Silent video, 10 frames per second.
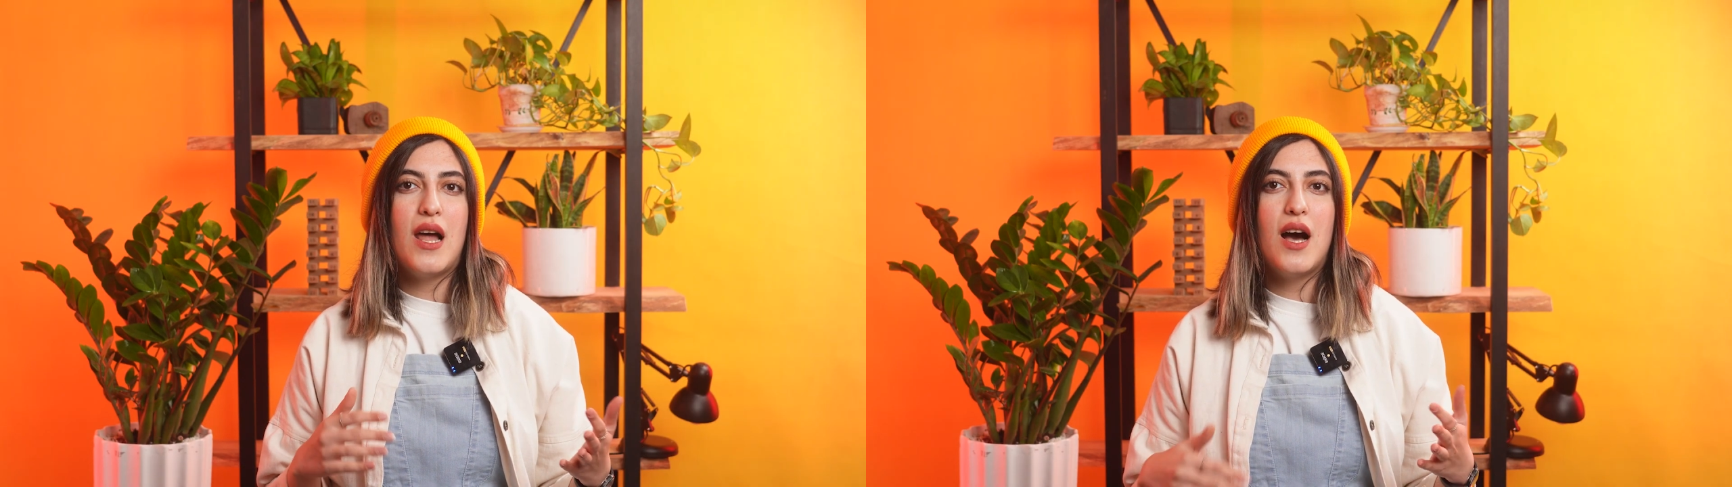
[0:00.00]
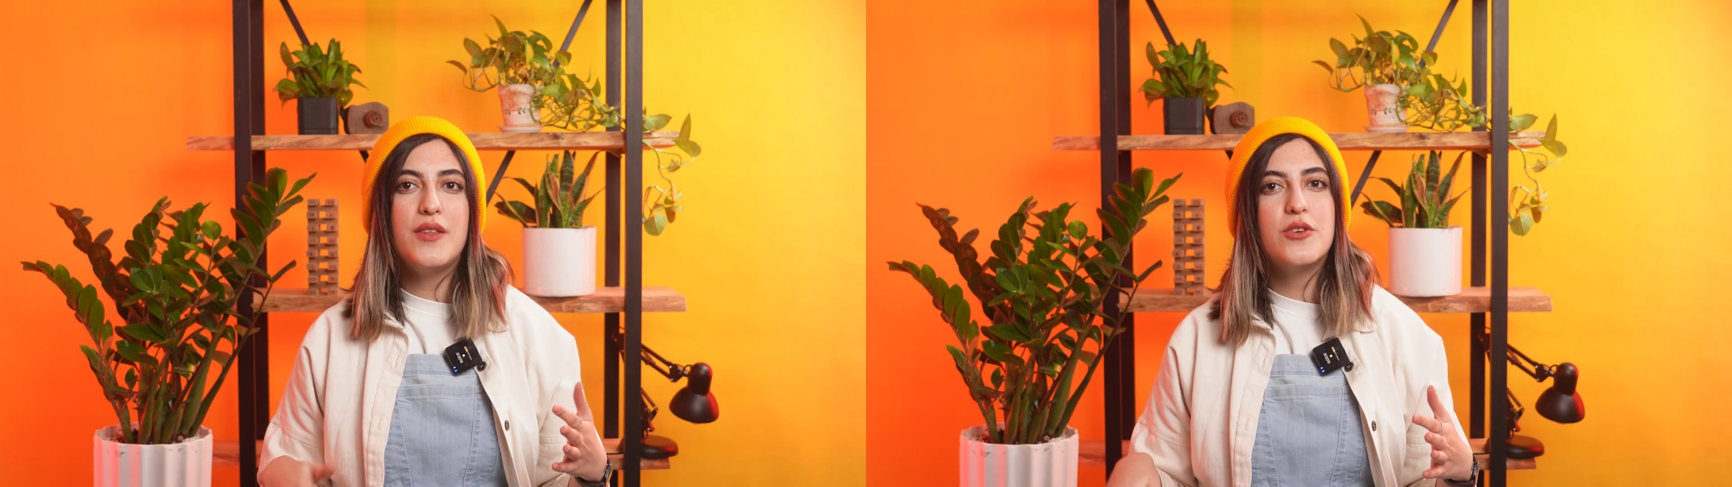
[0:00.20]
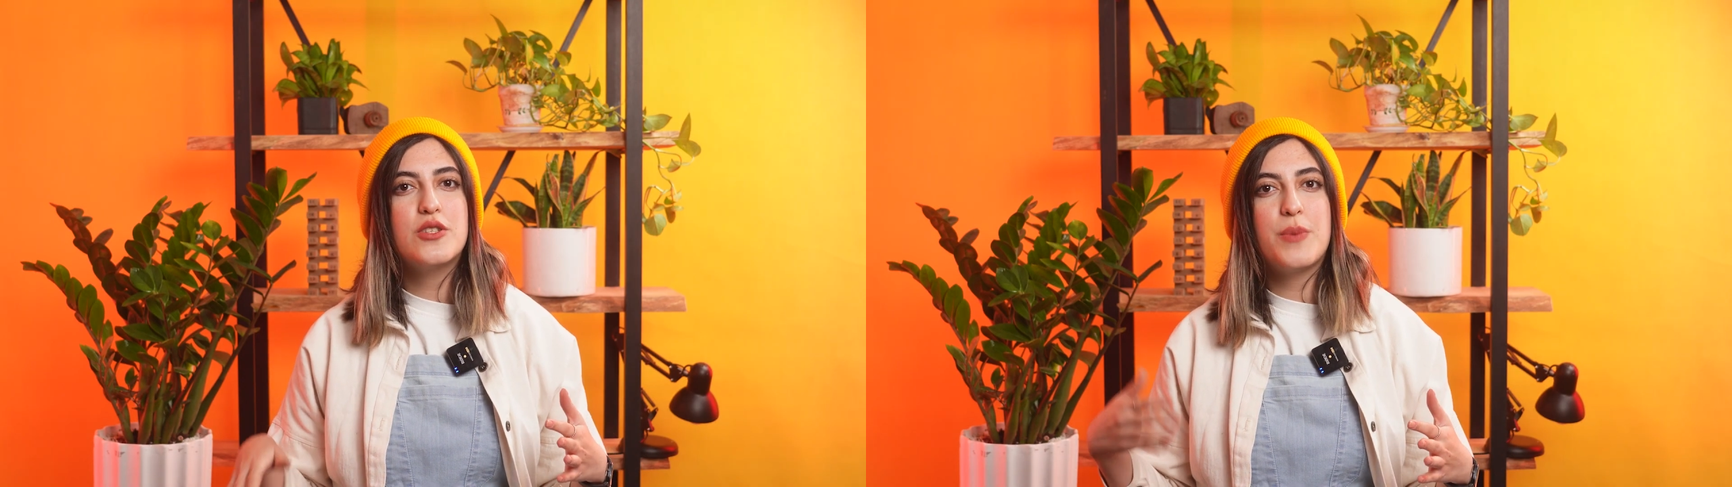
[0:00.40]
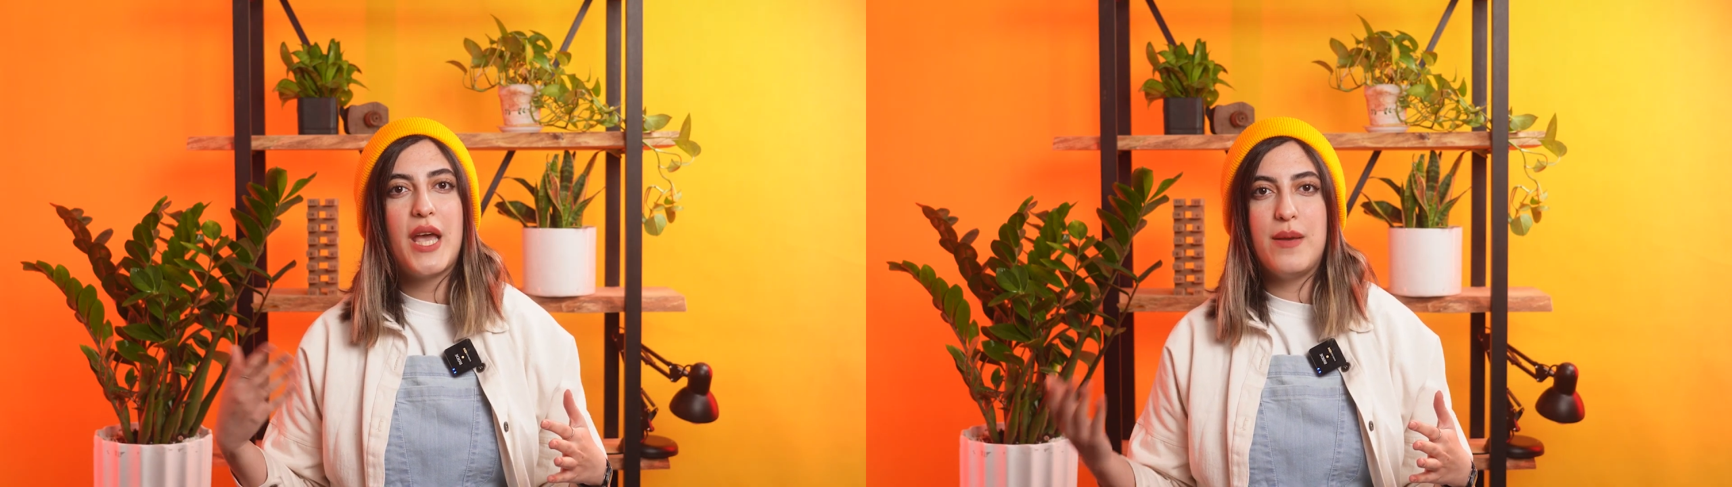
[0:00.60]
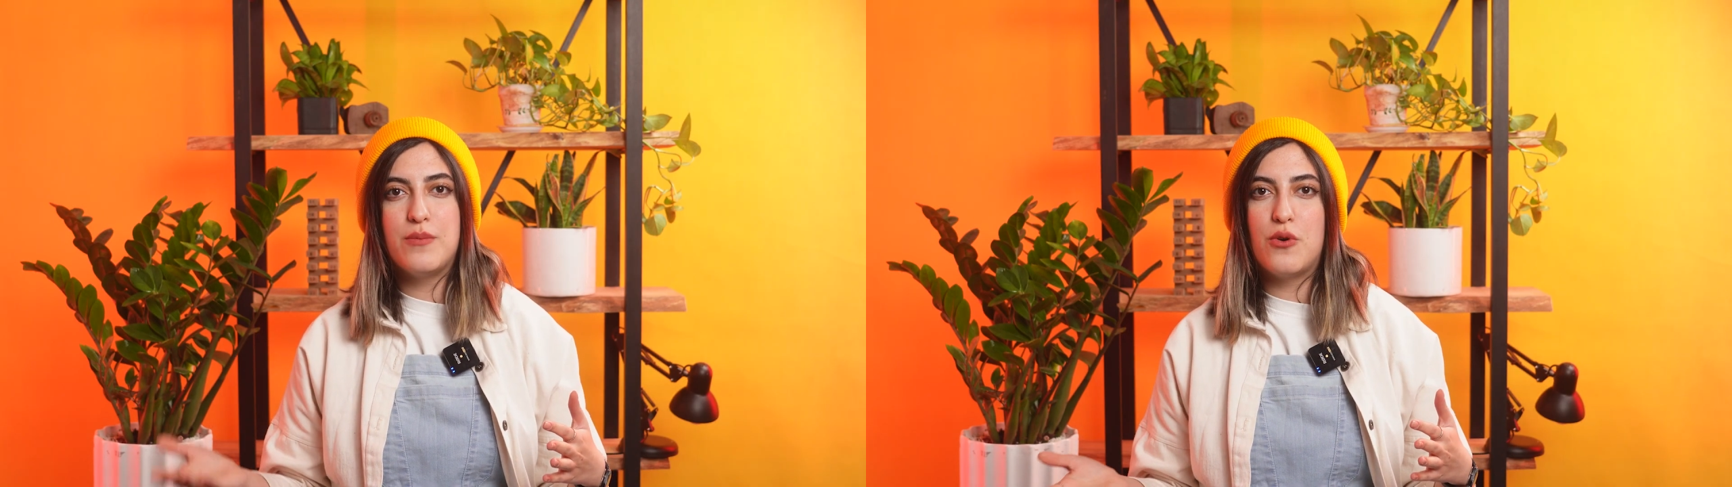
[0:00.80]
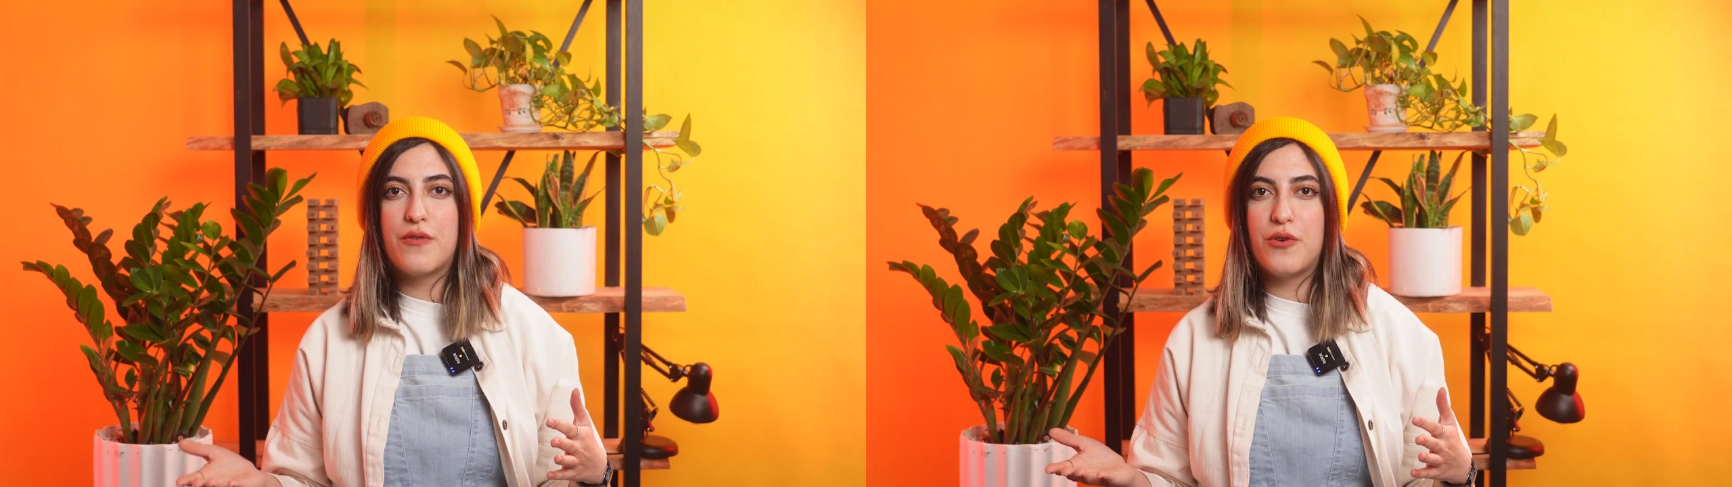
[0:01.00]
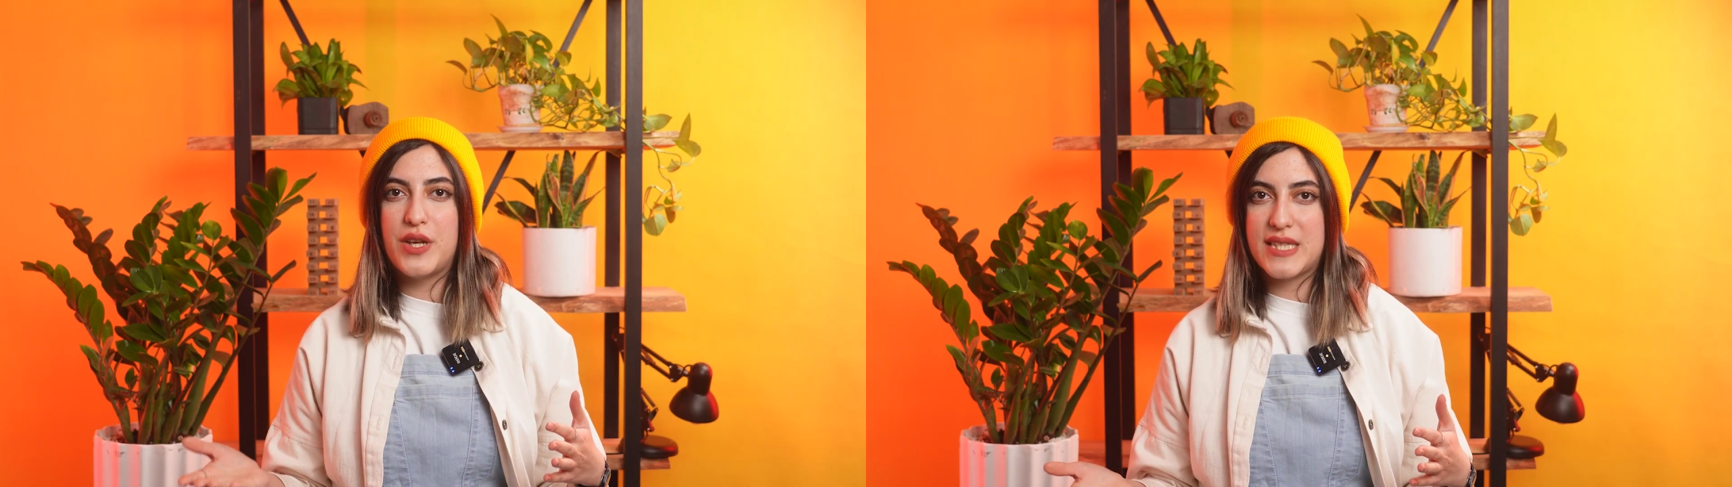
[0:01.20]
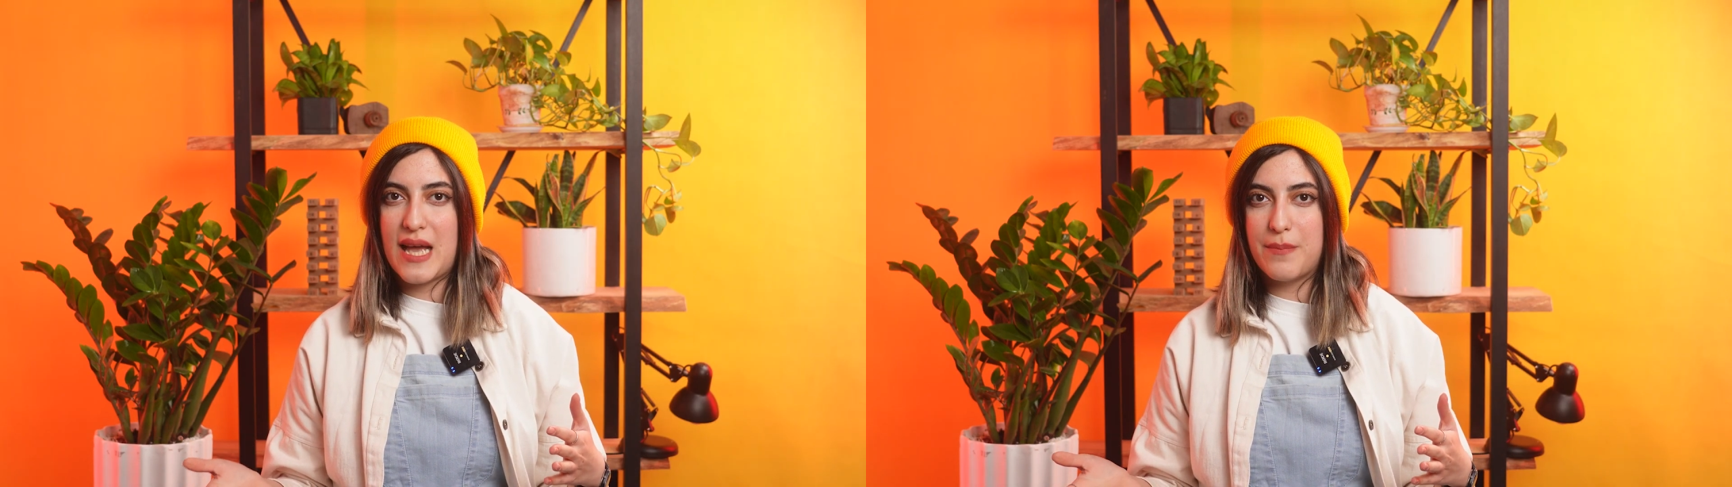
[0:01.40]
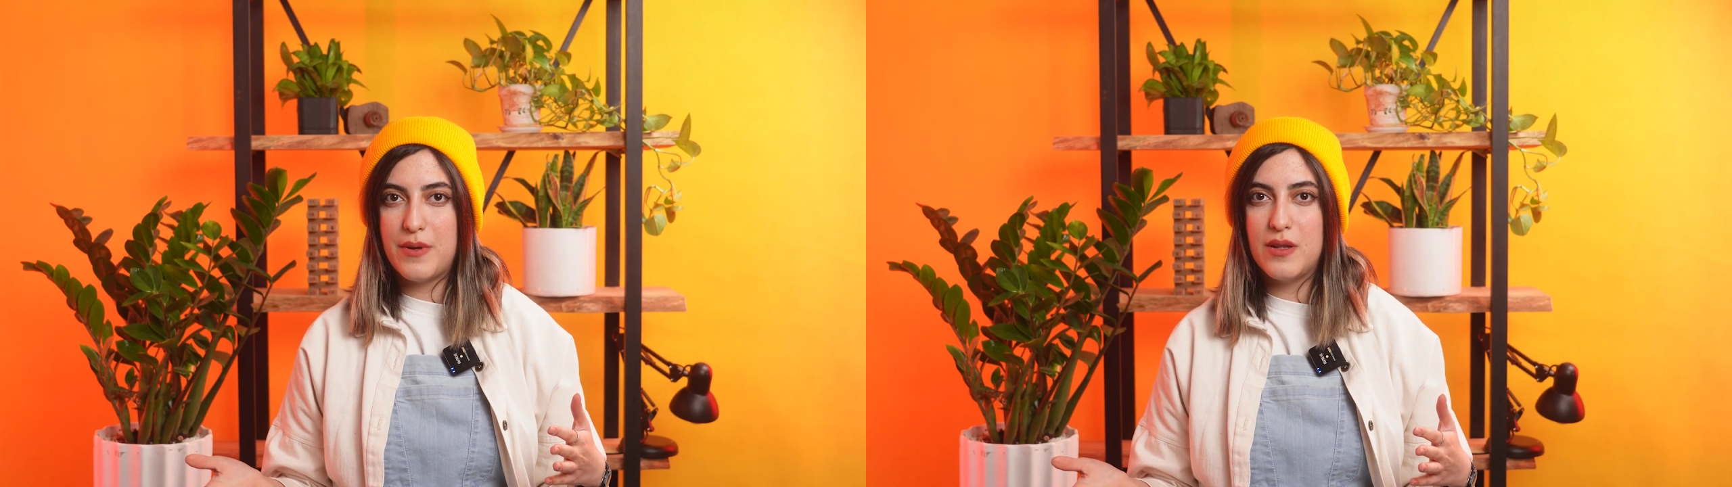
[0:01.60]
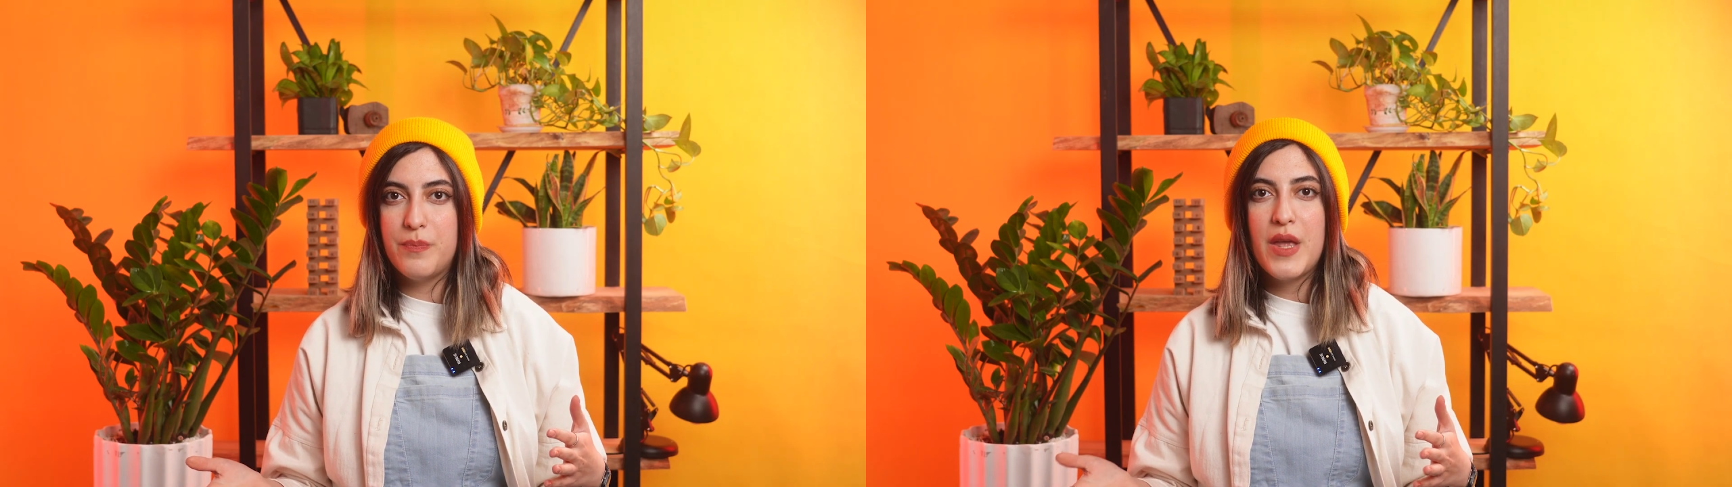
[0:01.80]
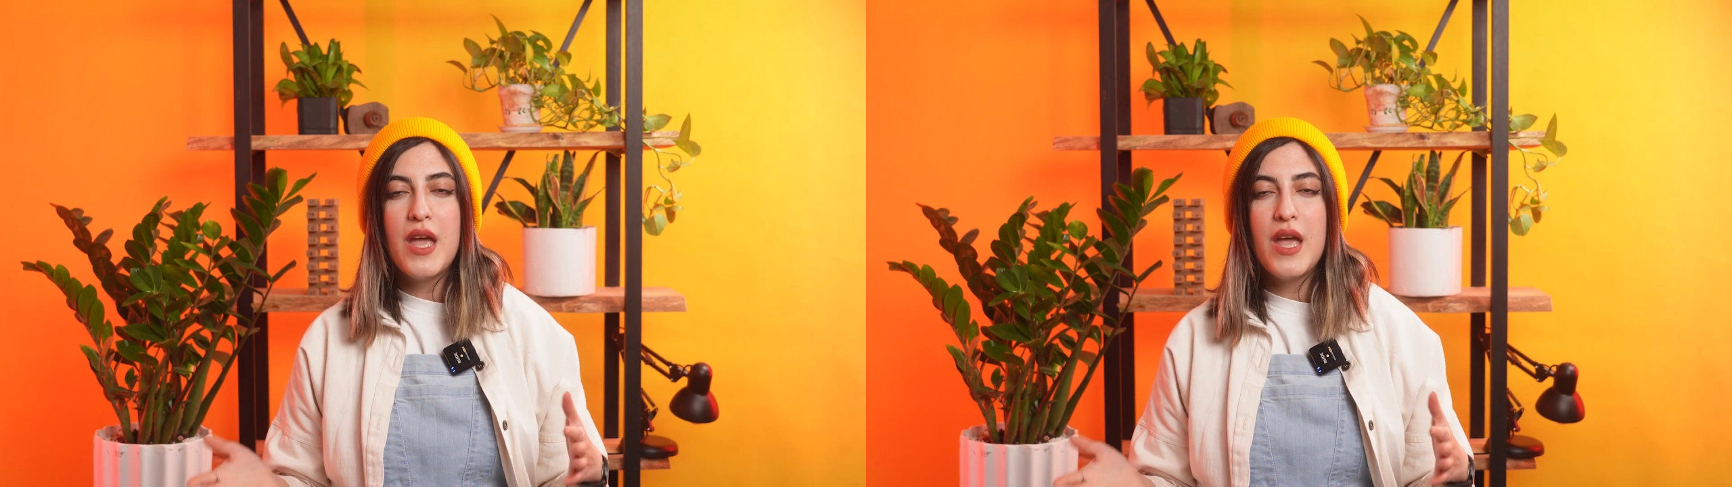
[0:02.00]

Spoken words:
others pay more, for example.